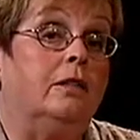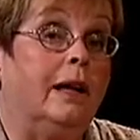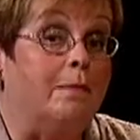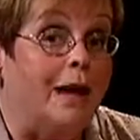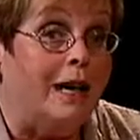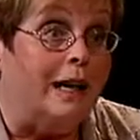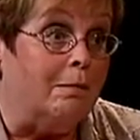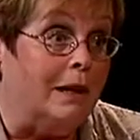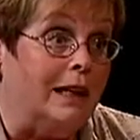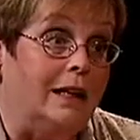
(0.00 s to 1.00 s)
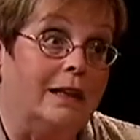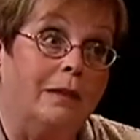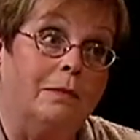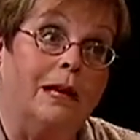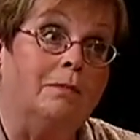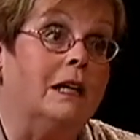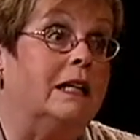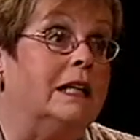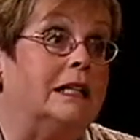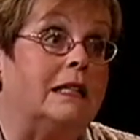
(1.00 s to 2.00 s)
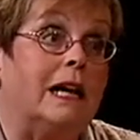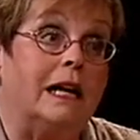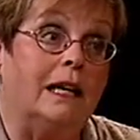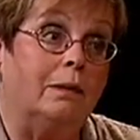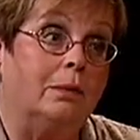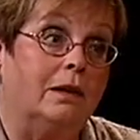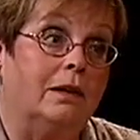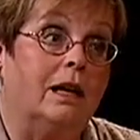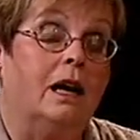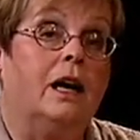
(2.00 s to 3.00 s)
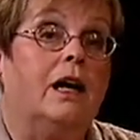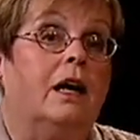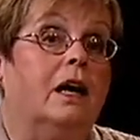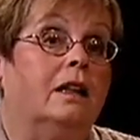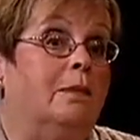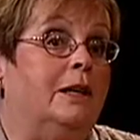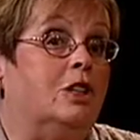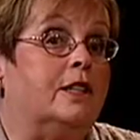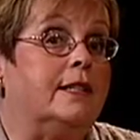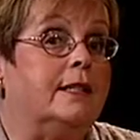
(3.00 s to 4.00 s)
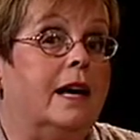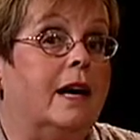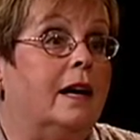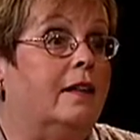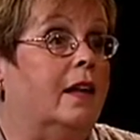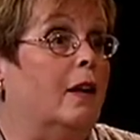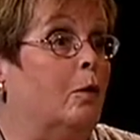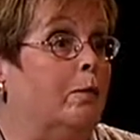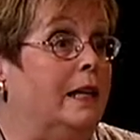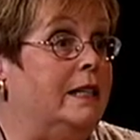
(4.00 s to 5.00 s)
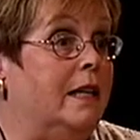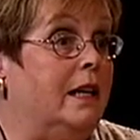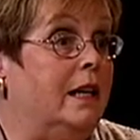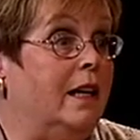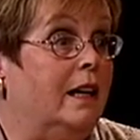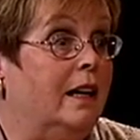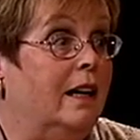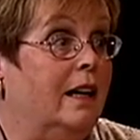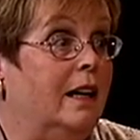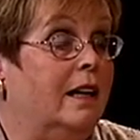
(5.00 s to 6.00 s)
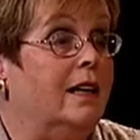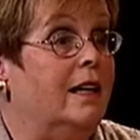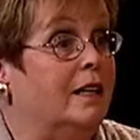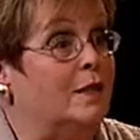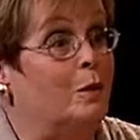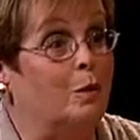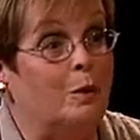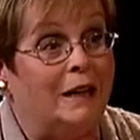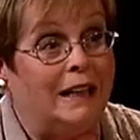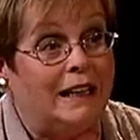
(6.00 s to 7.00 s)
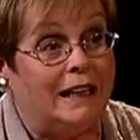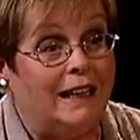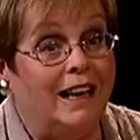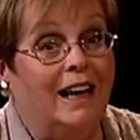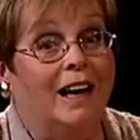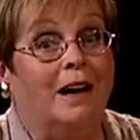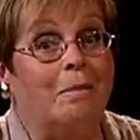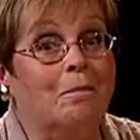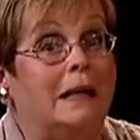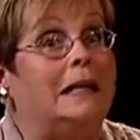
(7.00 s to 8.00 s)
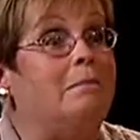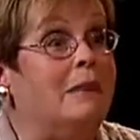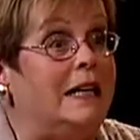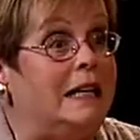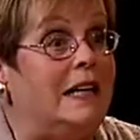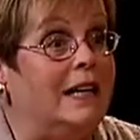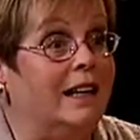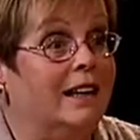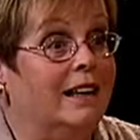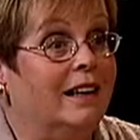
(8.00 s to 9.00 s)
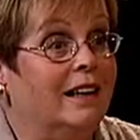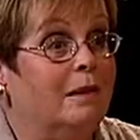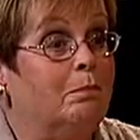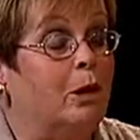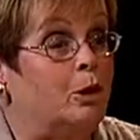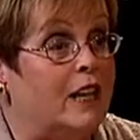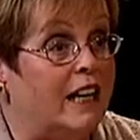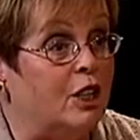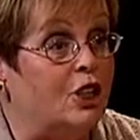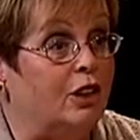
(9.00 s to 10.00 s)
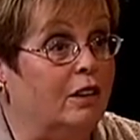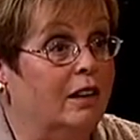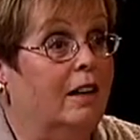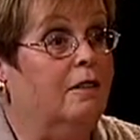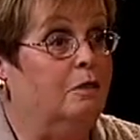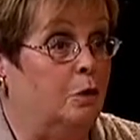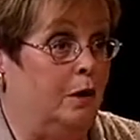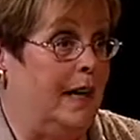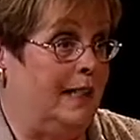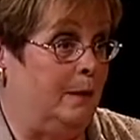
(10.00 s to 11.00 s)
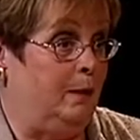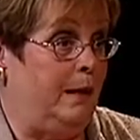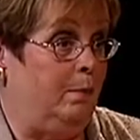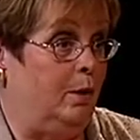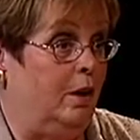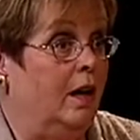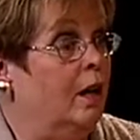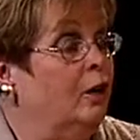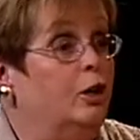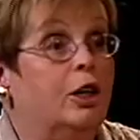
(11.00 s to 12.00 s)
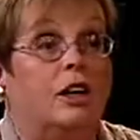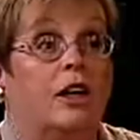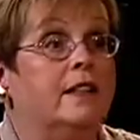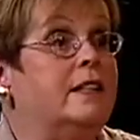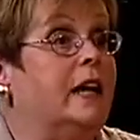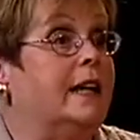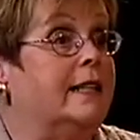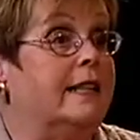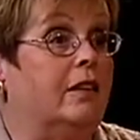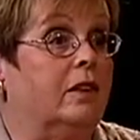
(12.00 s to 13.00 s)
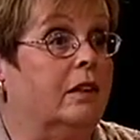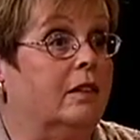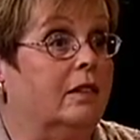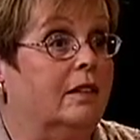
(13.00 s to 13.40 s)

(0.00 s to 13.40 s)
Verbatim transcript: They may get money. They may. Money is tied up. Let me just say that obesity is really a money-making potential for lots of people. Look at all the diets out there.